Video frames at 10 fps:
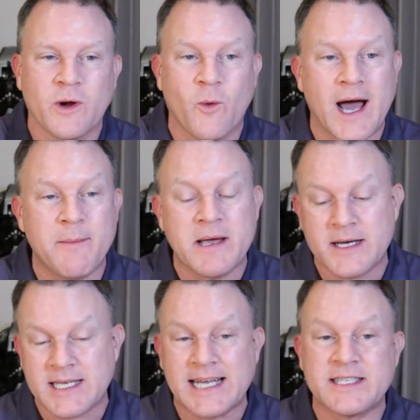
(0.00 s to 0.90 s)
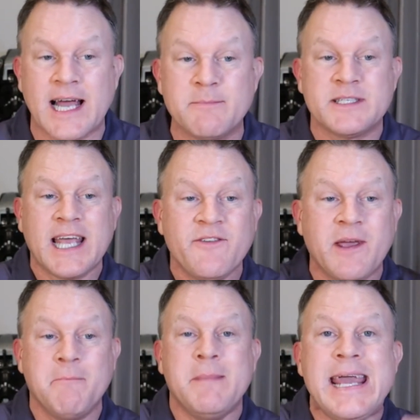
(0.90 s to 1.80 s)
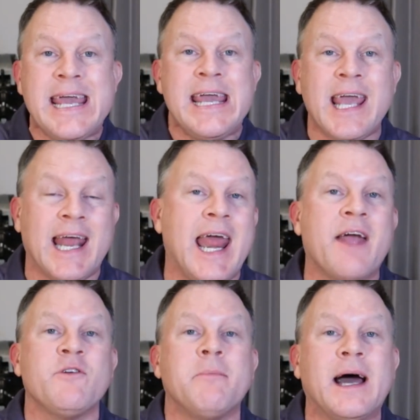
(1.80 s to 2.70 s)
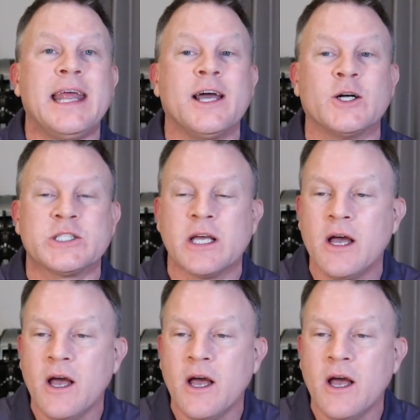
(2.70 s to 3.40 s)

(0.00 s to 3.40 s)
Why? Because I'm saving me and everybody else